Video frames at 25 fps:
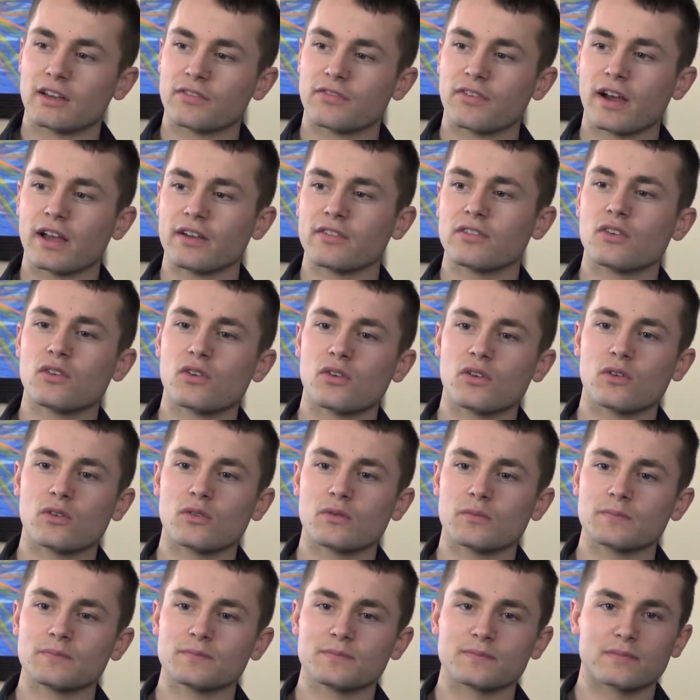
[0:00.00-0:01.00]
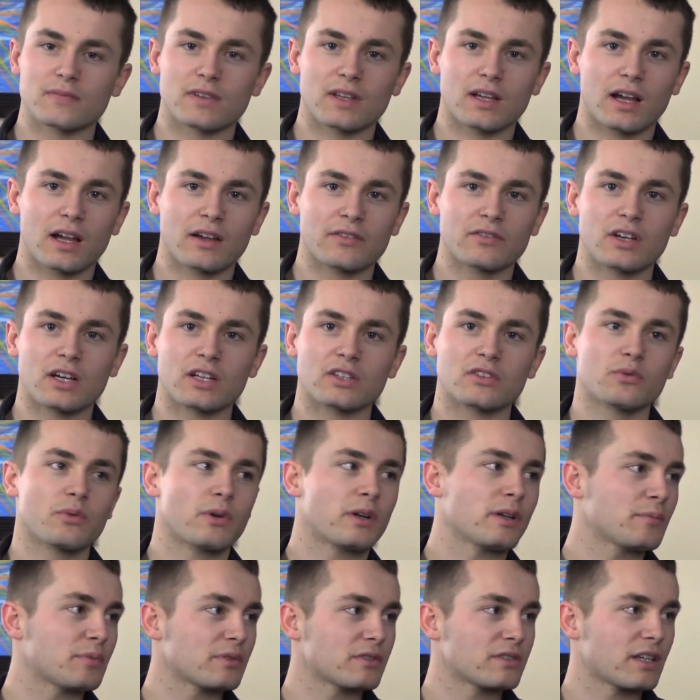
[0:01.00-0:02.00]
if I have a home I've got
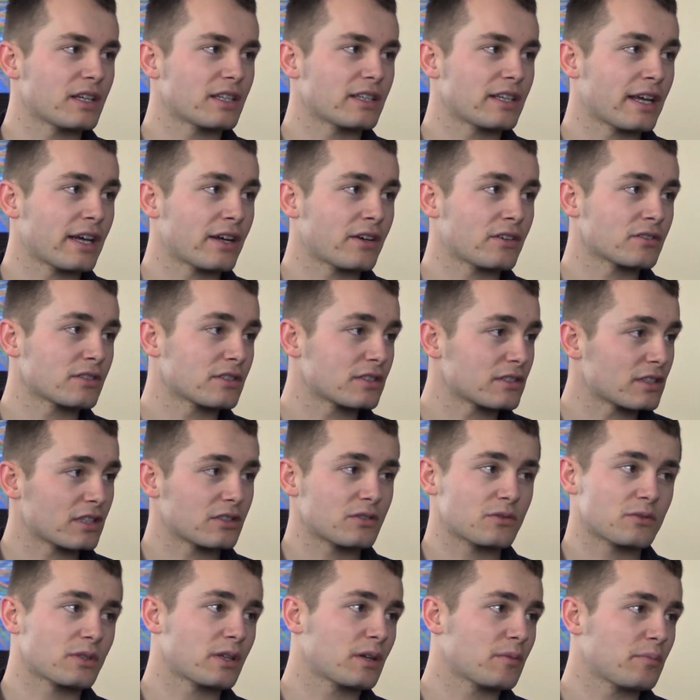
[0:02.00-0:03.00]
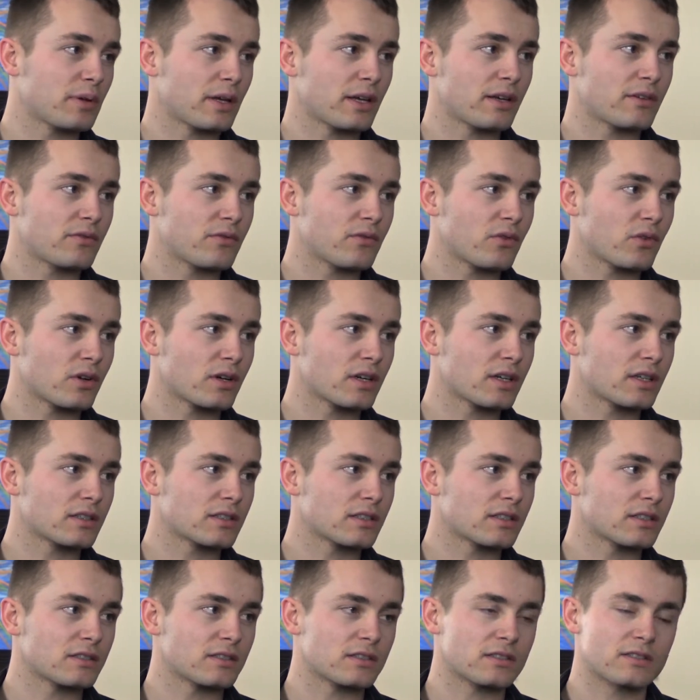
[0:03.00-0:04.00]
20% down because that's what I paid for it
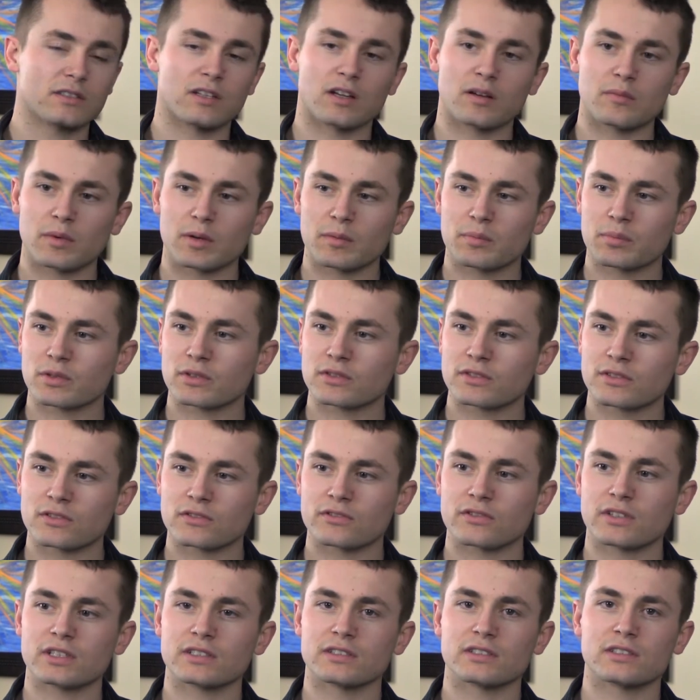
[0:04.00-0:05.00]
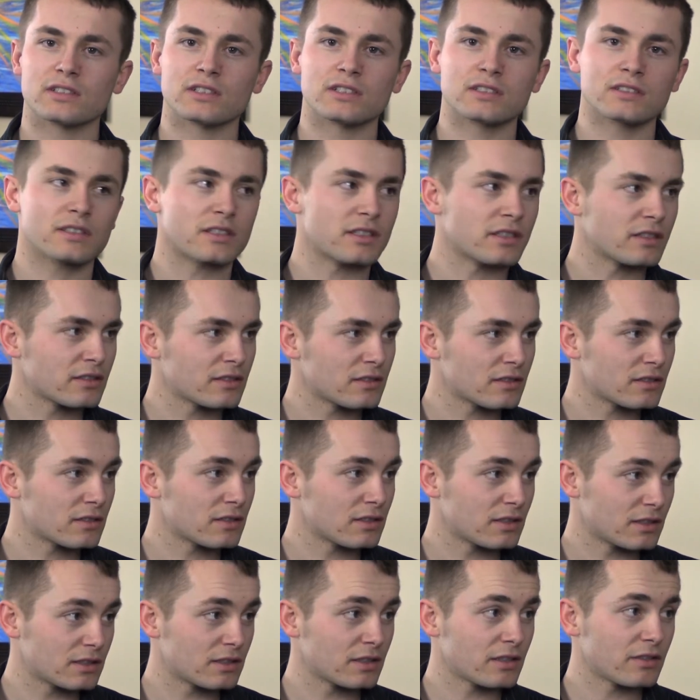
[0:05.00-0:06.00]
because mm-hmm. it's not my personal residence. It is.
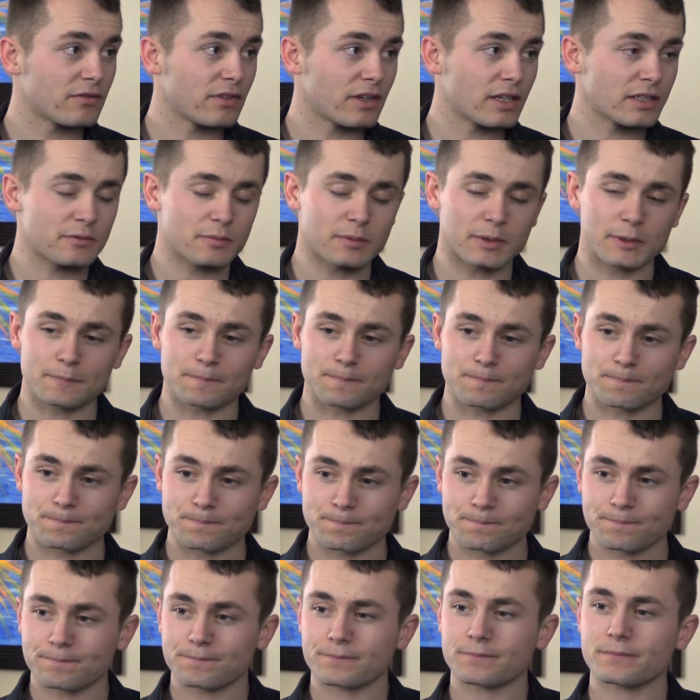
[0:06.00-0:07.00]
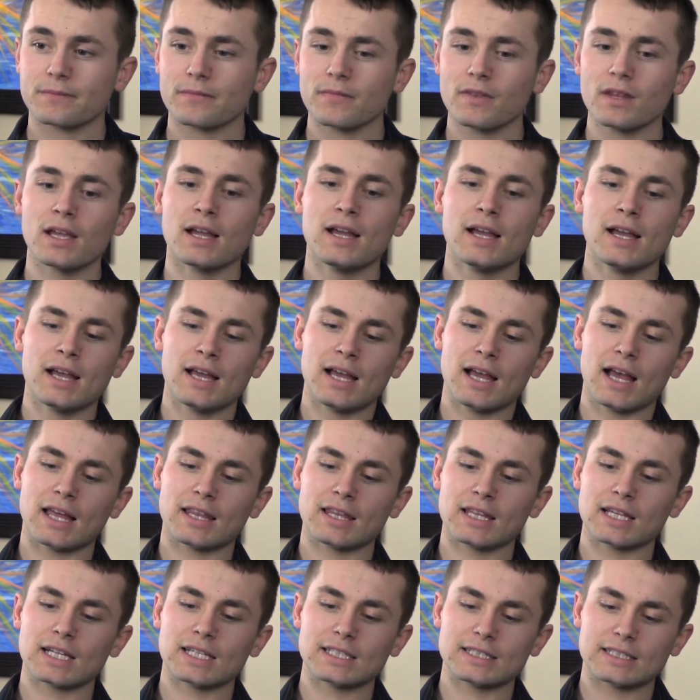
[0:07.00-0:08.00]
It's an investment. Yep.
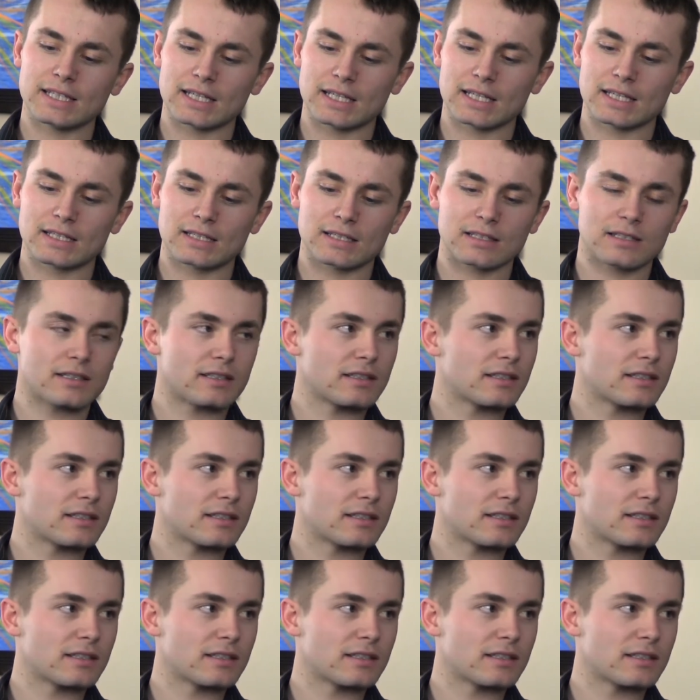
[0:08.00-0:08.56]
And then I maybe take even